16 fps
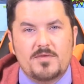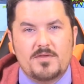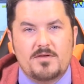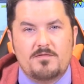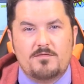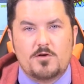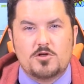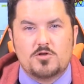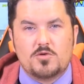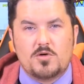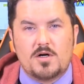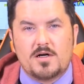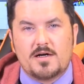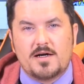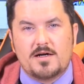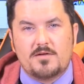the Virtual
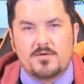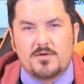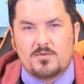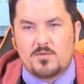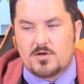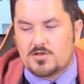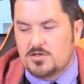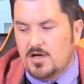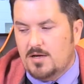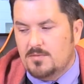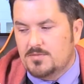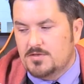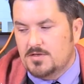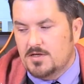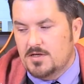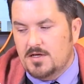Art Gallery Workshop's